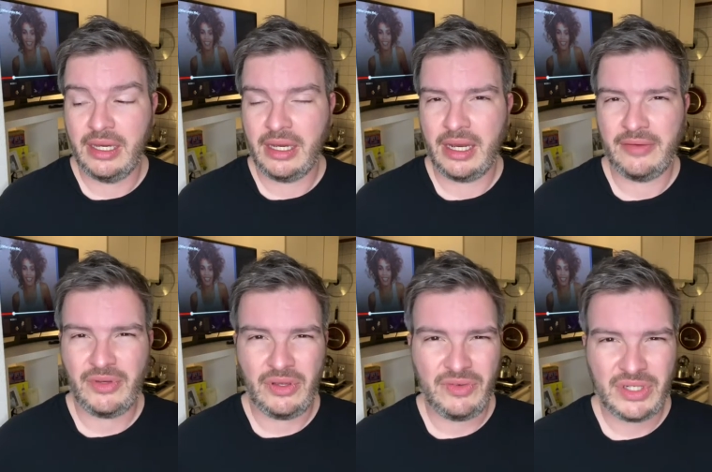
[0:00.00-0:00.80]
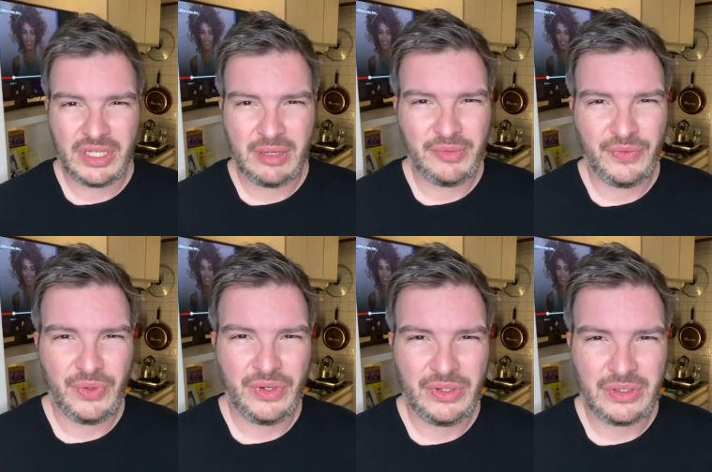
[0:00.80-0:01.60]
Have y'all ever done that
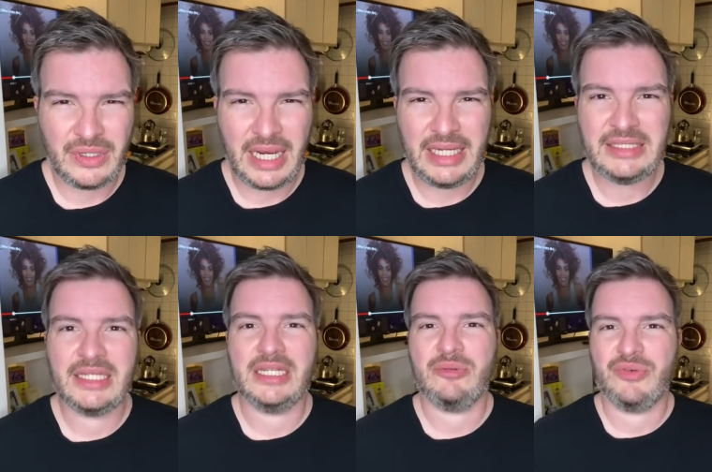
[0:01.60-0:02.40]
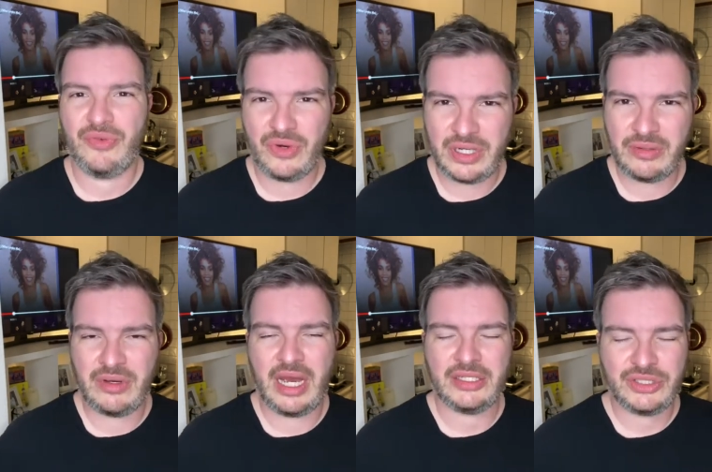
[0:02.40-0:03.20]
before? I had done it before and it
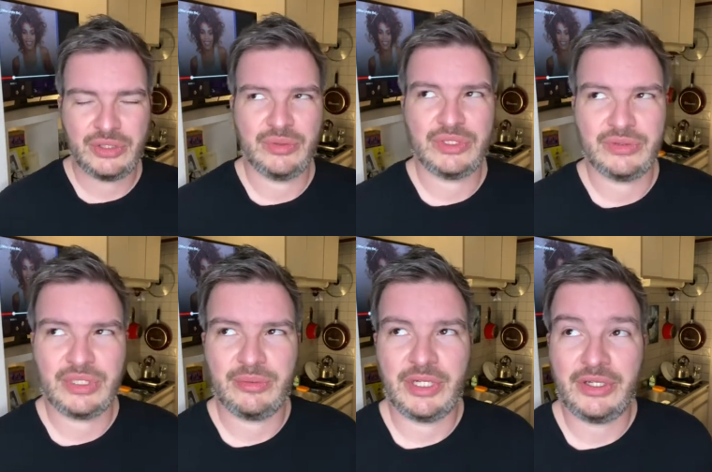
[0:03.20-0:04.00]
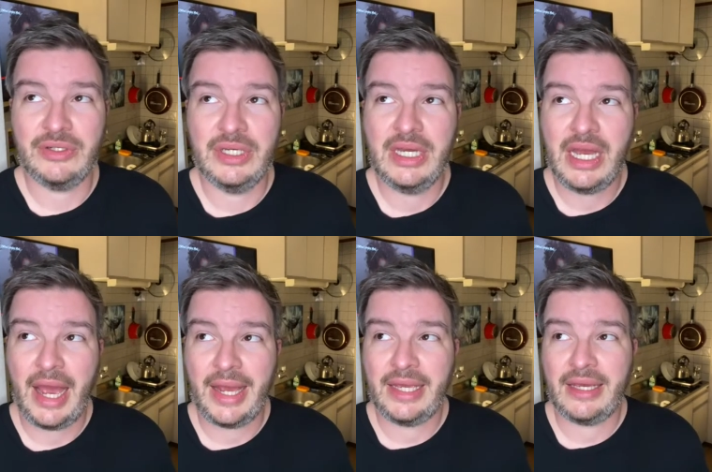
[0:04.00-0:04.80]
actually worked really well.
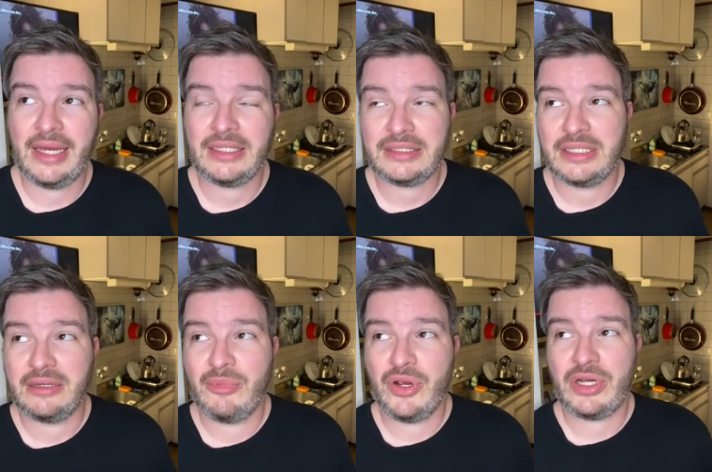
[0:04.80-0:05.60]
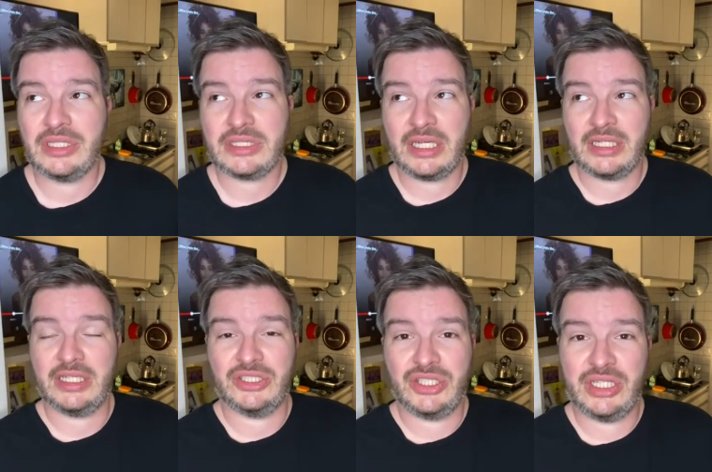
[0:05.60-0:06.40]
I guess in America it's kind of
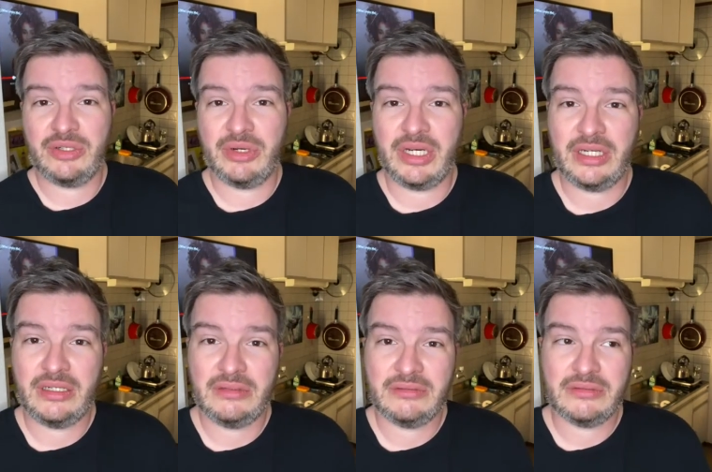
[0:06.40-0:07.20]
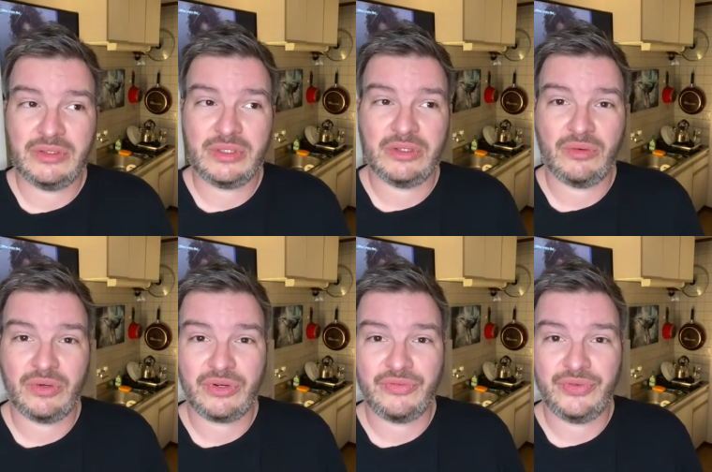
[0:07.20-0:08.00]
like Jenny Craig. You can
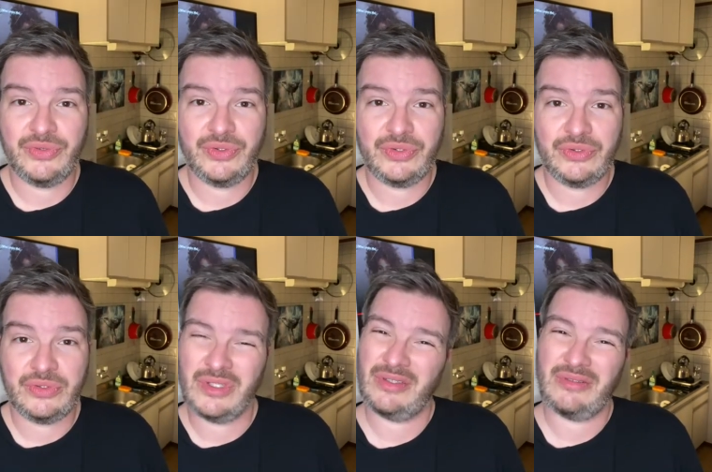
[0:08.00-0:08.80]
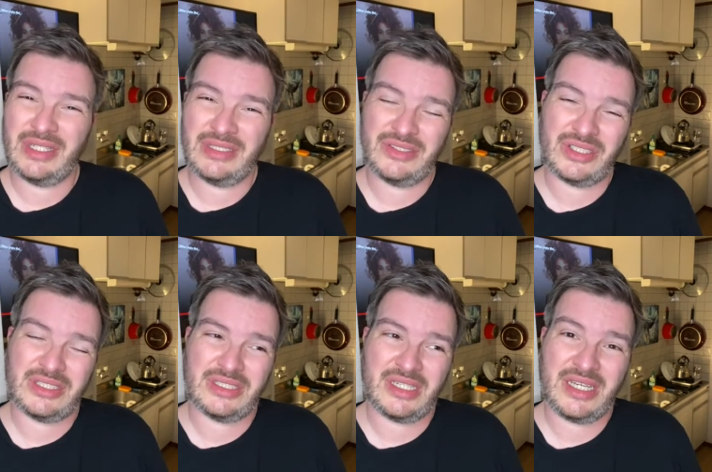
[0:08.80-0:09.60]
order food, you know, and
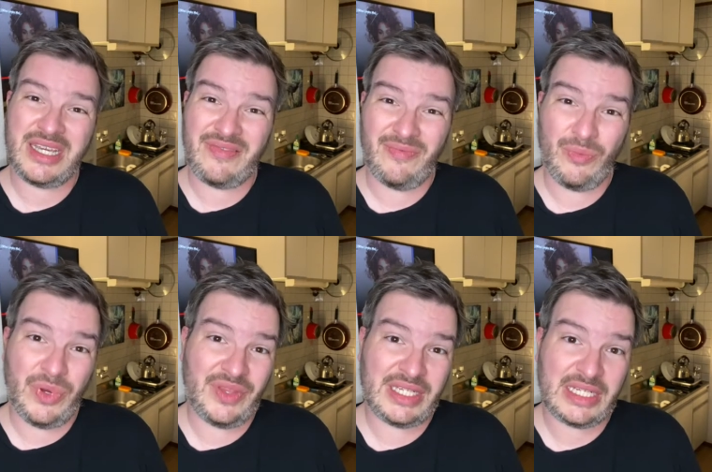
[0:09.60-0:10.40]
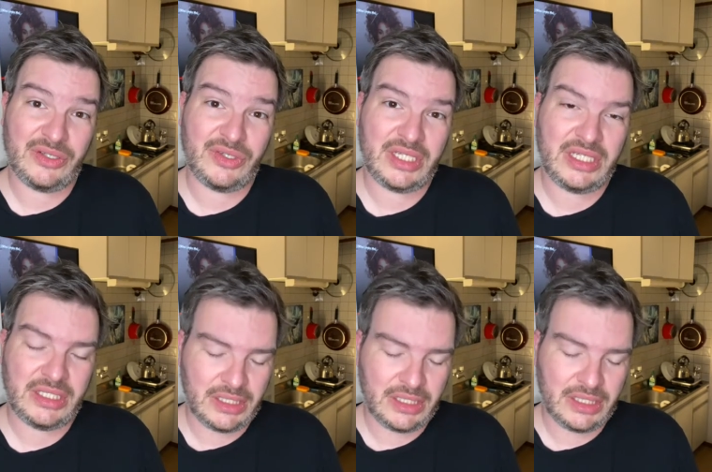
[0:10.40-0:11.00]
just eat what they tell you to eat.